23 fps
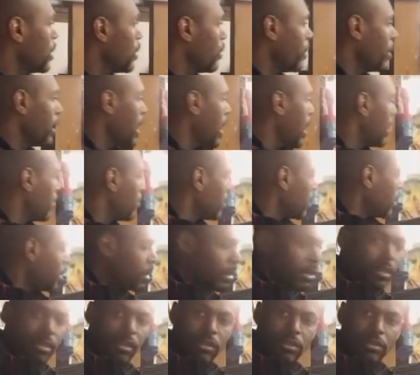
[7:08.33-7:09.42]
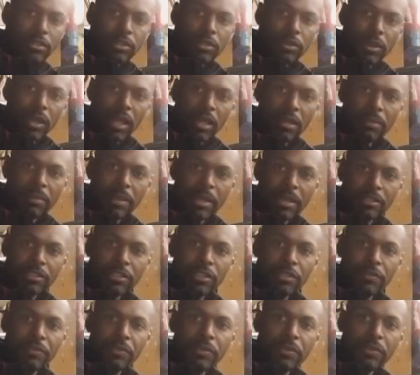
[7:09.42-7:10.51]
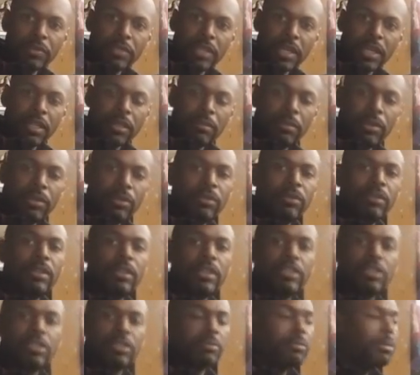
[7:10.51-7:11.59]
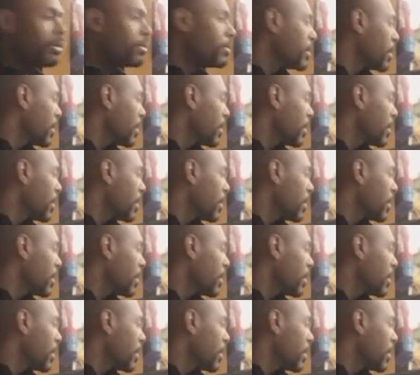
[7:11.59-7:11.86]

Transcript: we have a little, I'm not sure if you can tell it, but you can look at your bowl